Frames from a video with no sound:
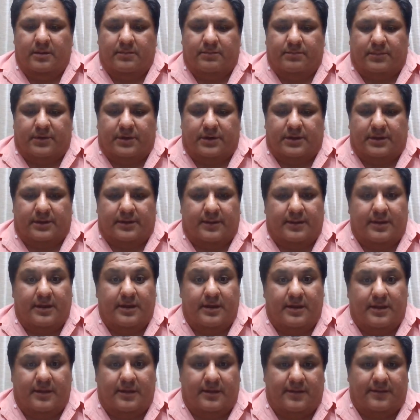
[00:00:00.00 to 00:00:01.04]
But
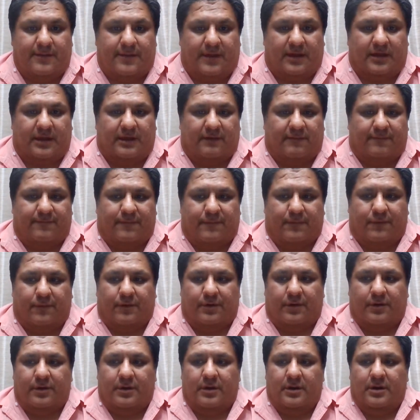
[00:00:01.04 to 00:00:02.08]
thank you
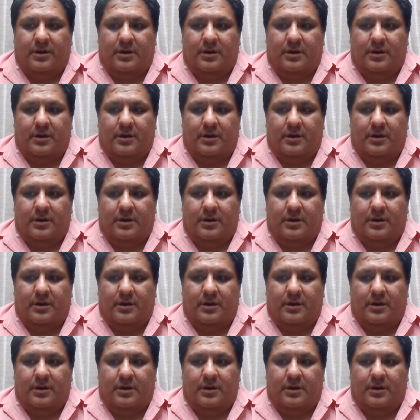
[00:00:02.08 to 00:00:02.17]
for